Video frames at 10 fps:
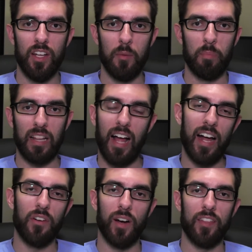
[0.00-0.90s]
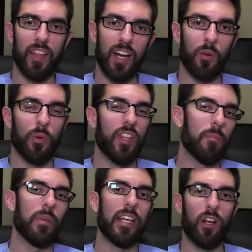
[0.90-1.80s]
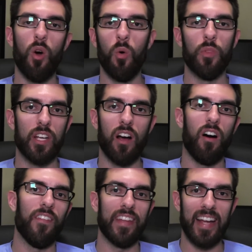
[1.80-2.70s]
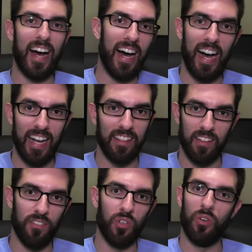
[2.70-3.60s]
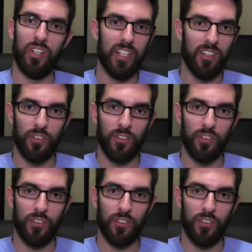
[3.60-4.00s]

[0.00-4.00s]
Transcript: implied right there with it being only on the high level